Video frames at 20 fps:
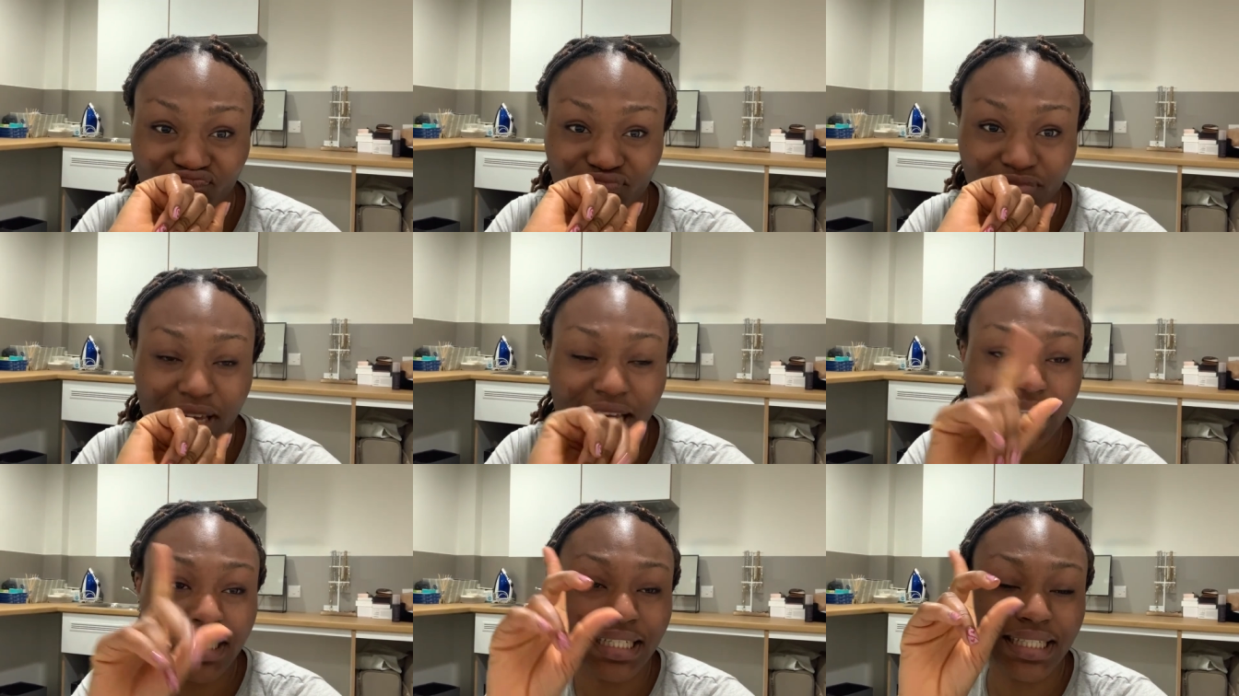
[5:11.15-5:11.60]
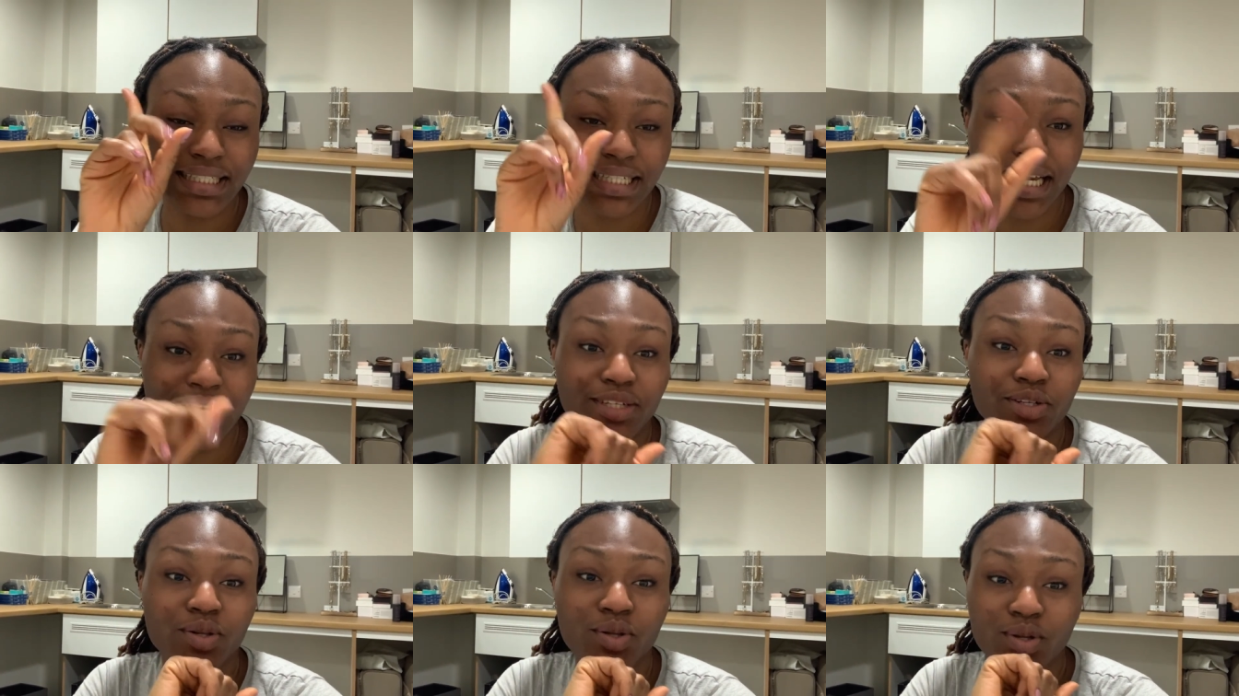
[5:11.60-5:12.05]
It's
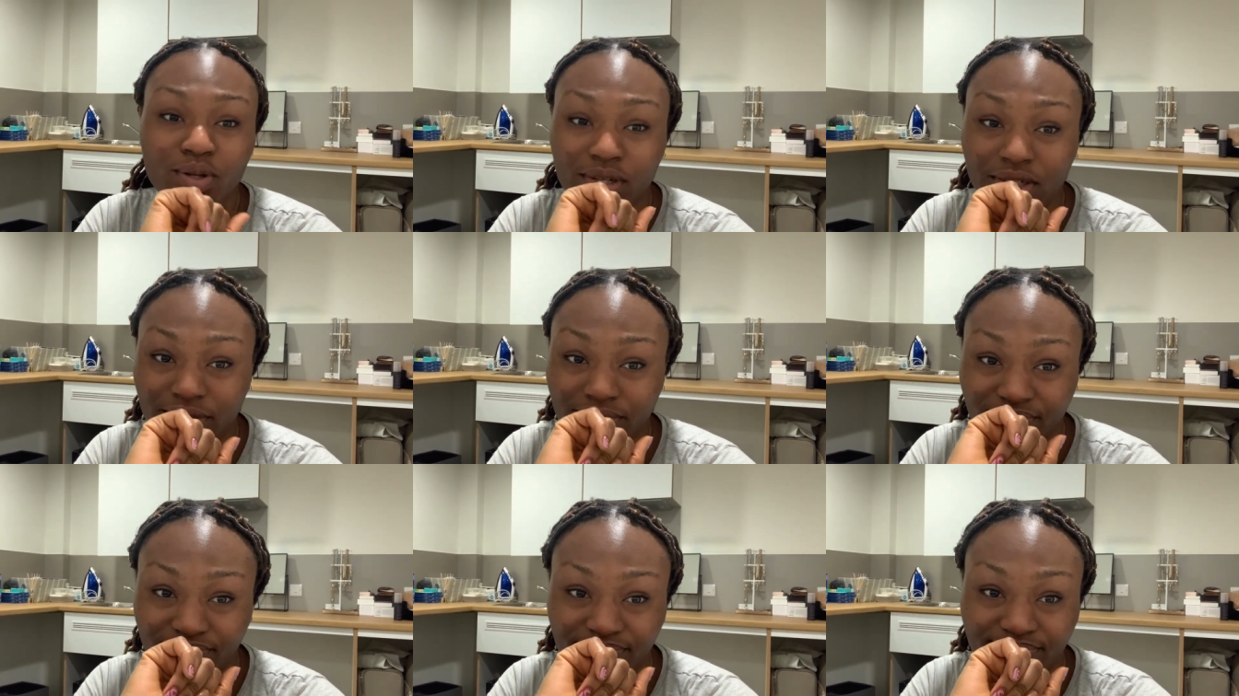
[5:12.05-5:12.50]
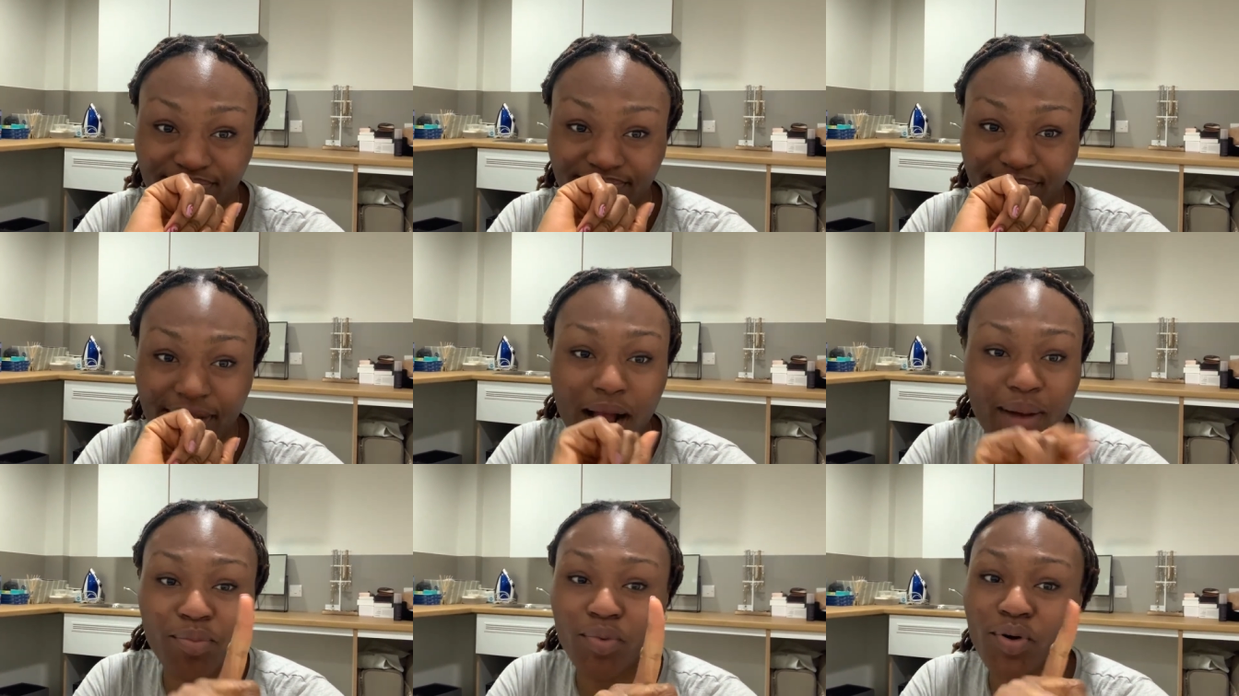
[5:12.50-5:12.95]
8 o'clock.
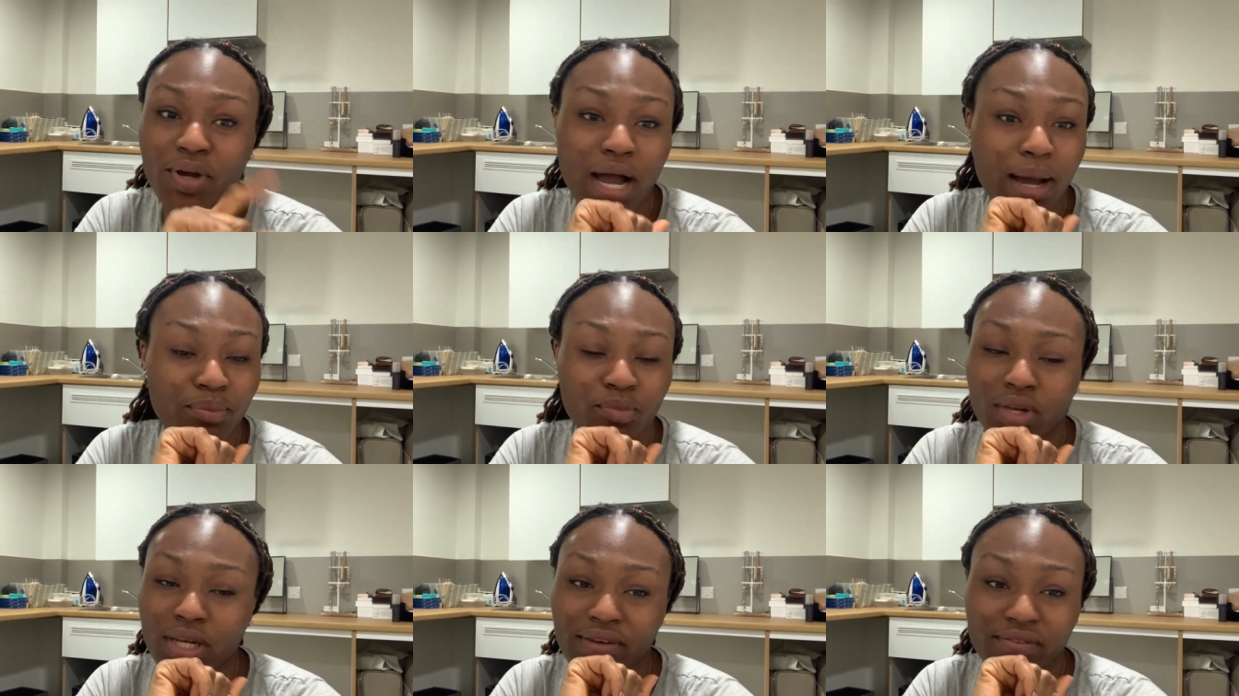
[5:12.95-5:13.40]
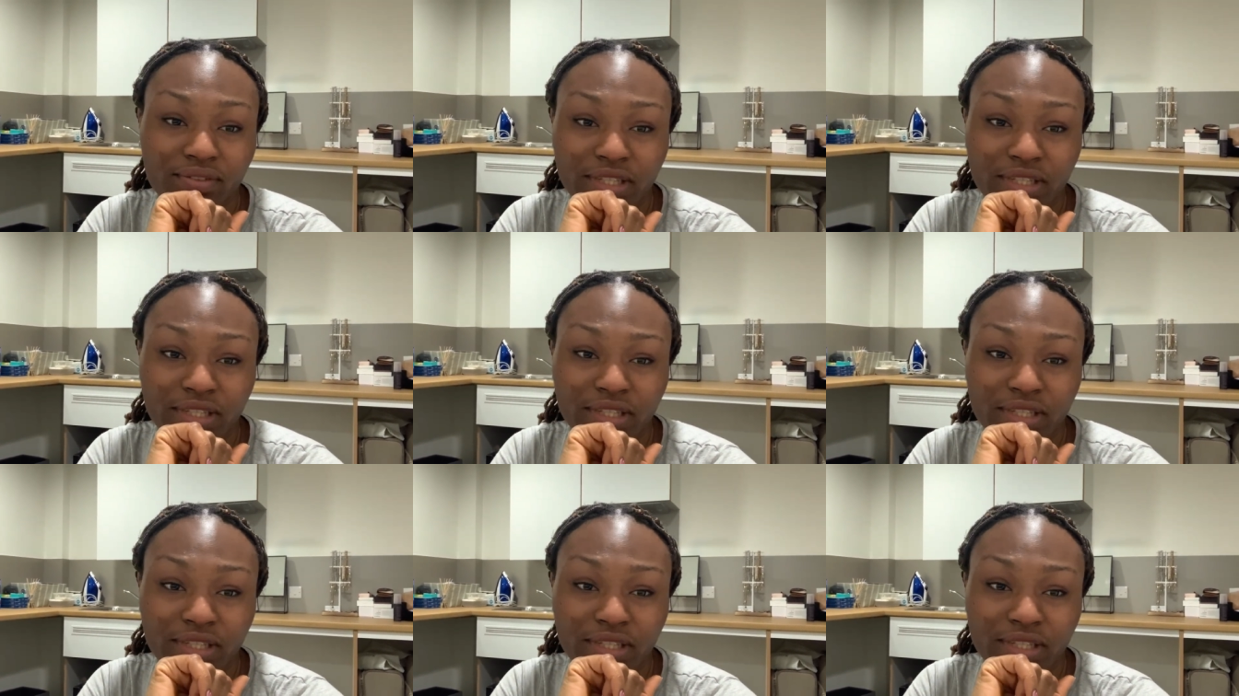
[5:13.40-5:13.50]
I'm not leaving